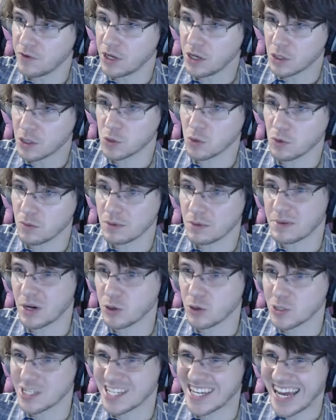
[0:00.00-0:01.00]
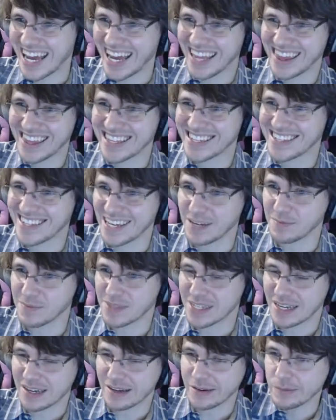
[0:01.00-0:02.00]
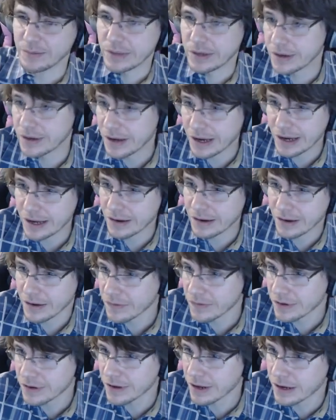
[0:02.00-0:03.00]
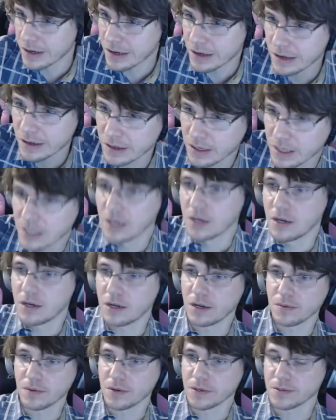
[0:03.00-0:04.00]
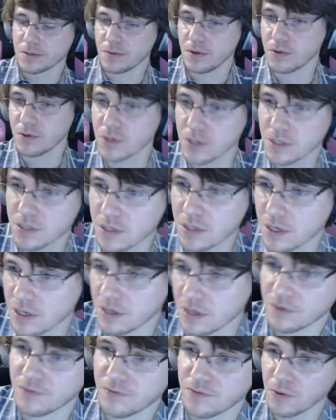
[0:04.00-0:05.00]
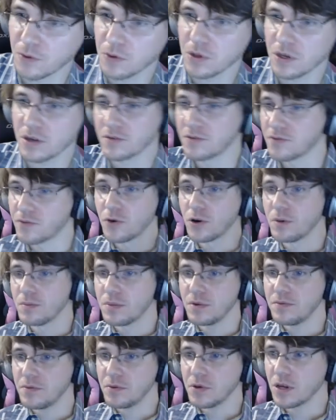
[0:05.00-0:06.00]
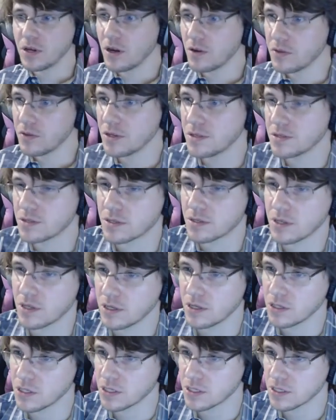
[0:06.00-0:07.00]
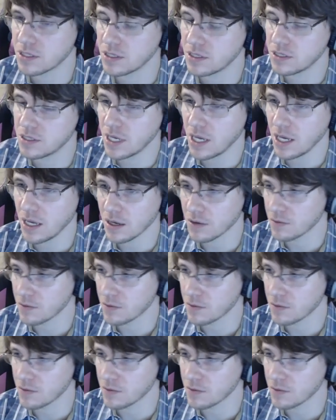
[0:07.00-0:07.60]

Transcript: will be posted at the same time, but I don't have it done yet because um, we are just uh, fully informed of doing all this uh, just today, which